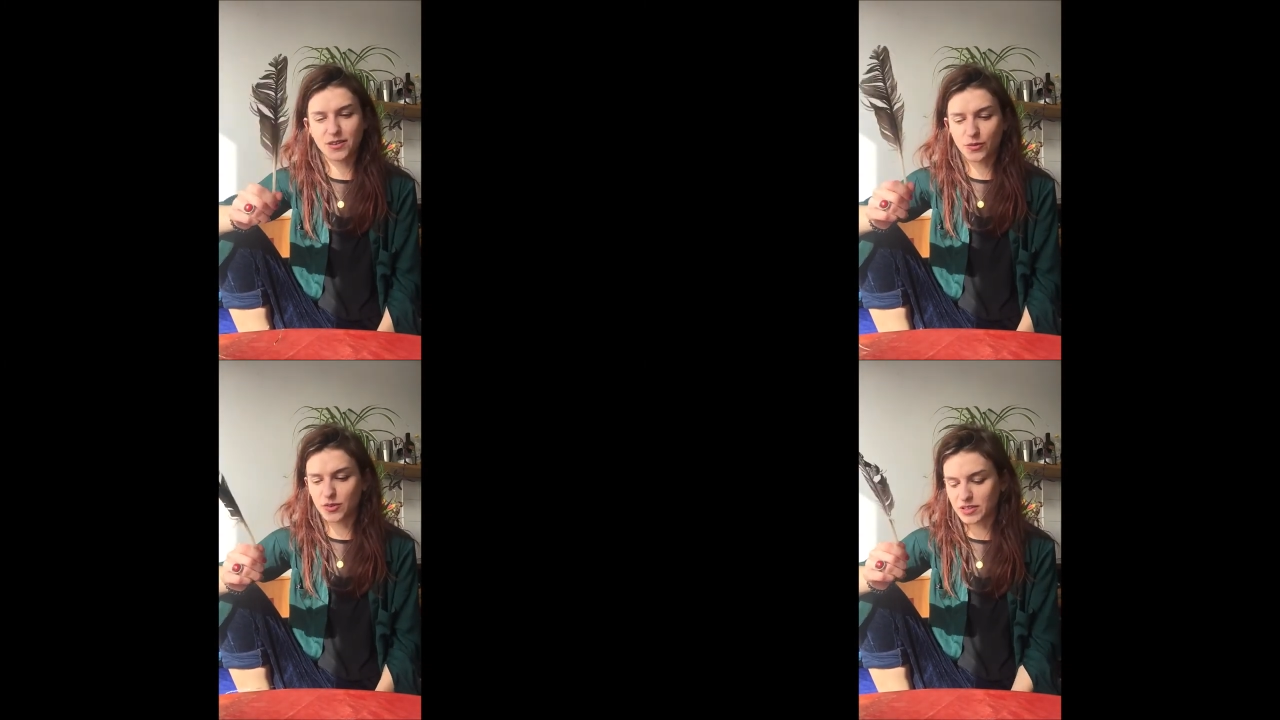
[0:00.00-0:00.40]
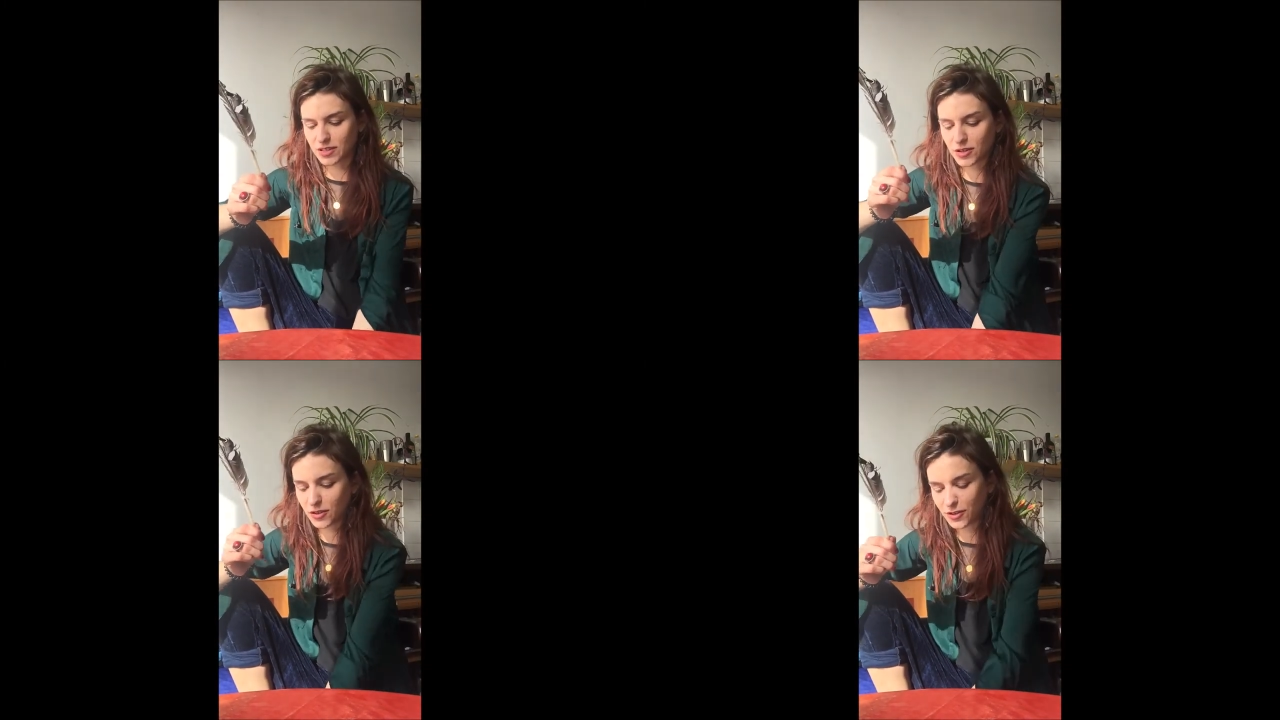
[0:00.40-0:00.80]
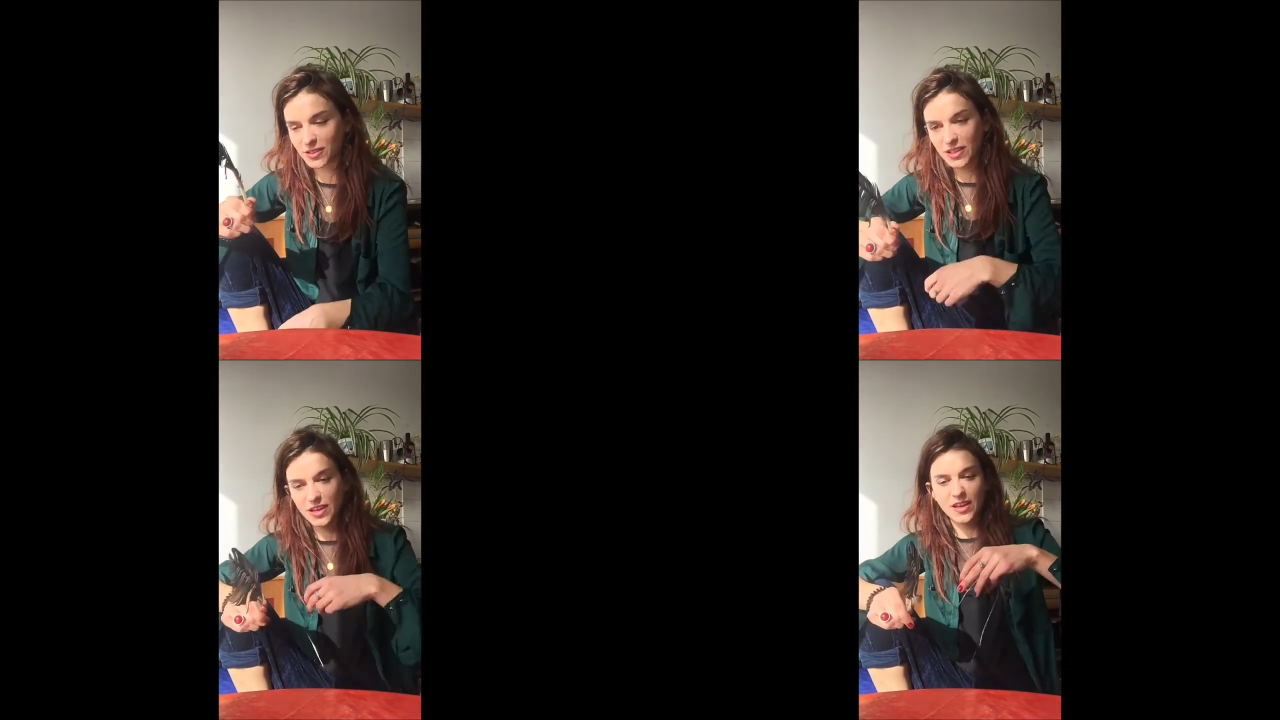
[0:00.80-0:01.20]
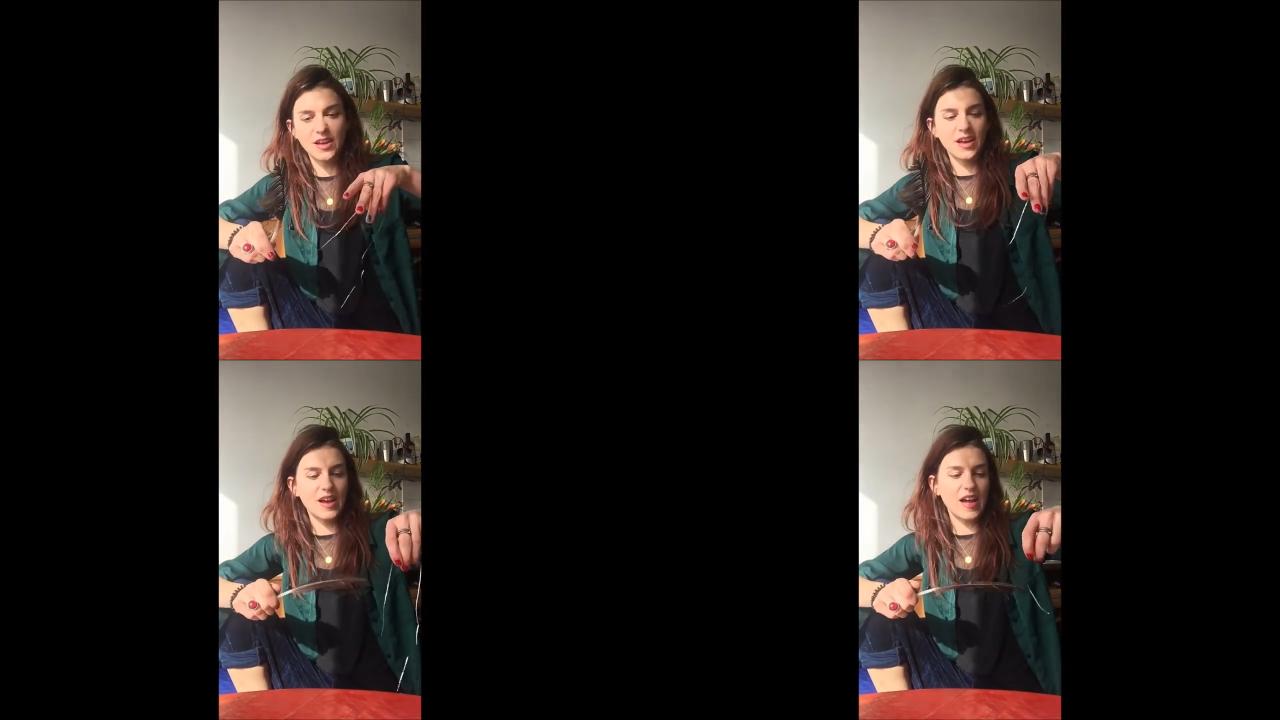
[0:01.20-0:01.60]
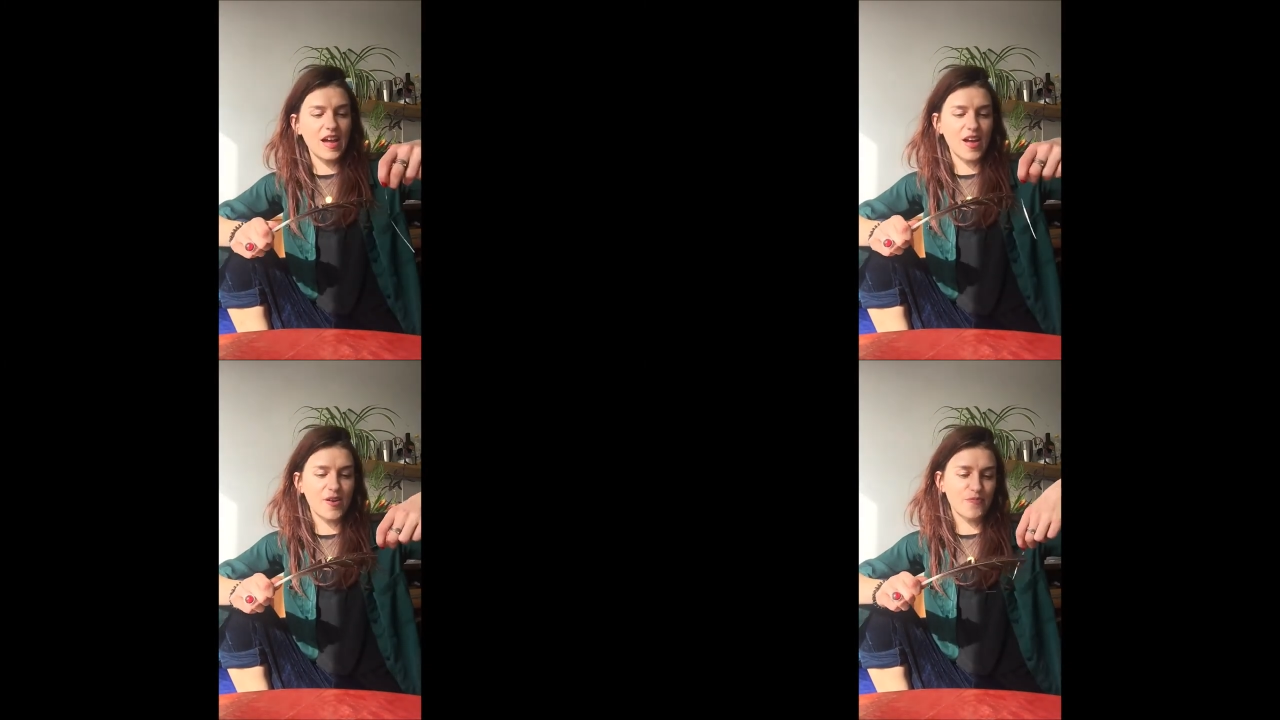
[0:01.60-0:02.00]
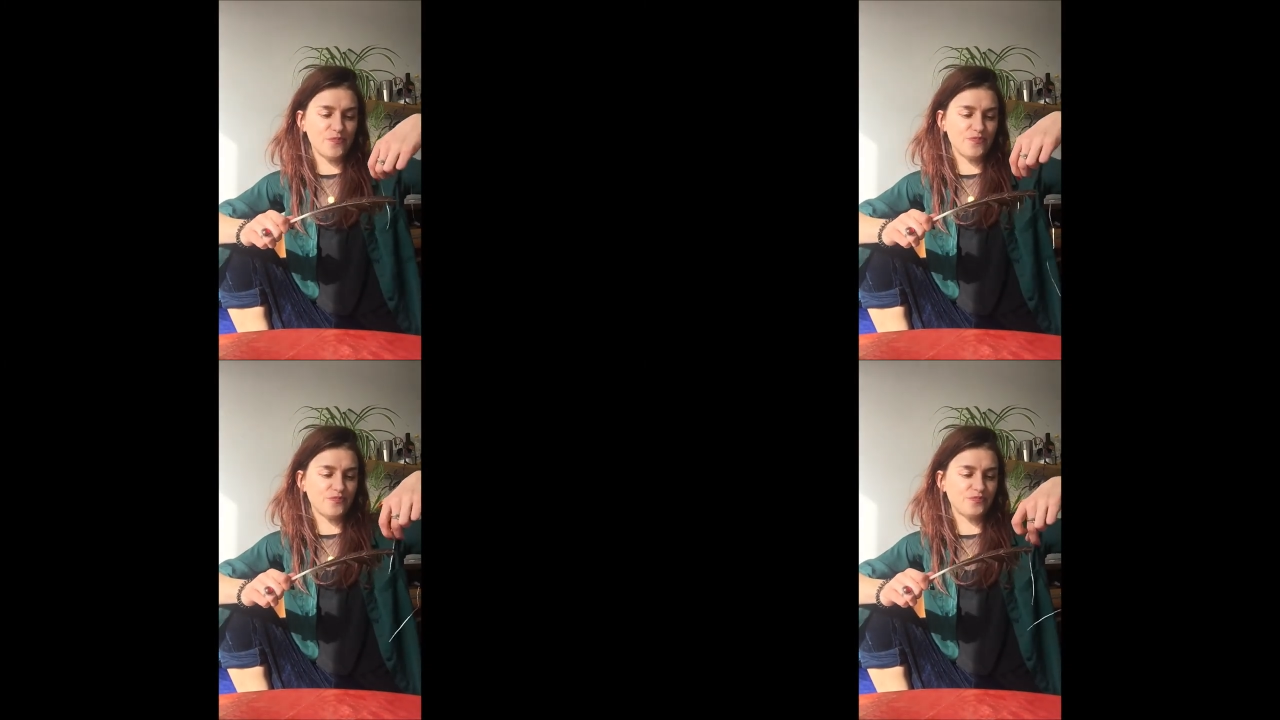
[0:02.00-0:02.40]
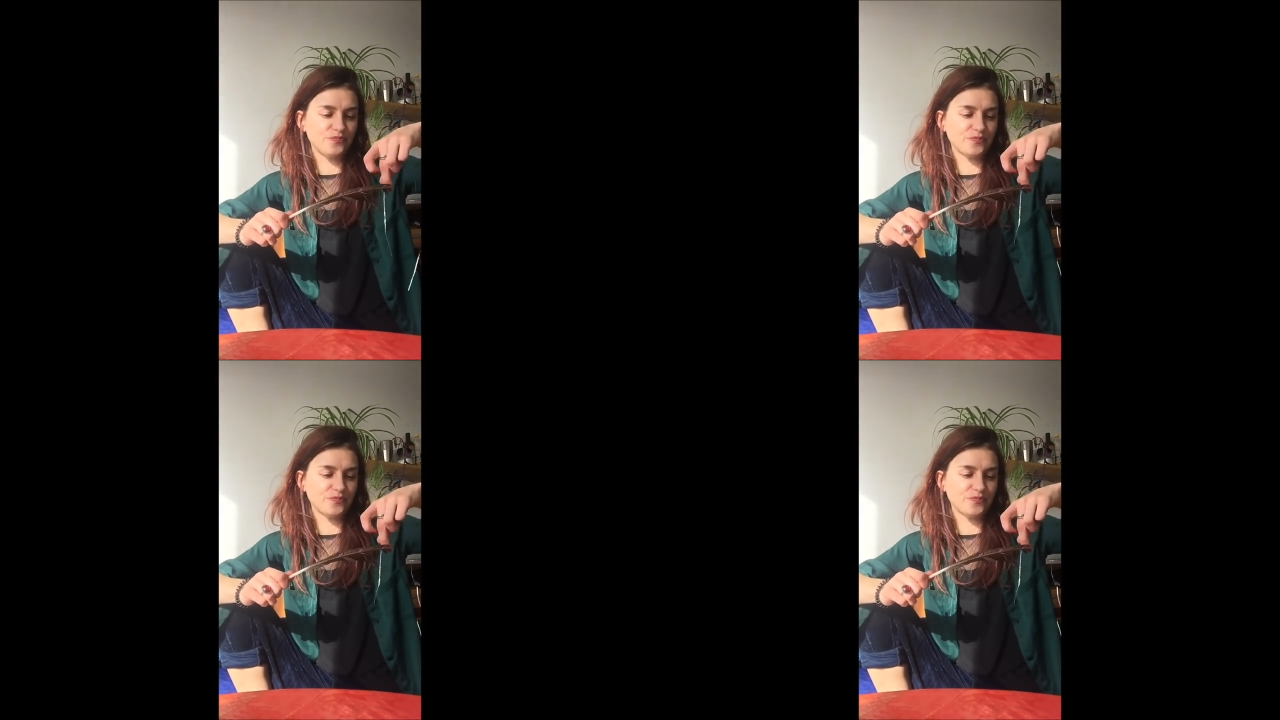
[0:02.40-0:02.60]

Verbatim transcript: What's it called? Um,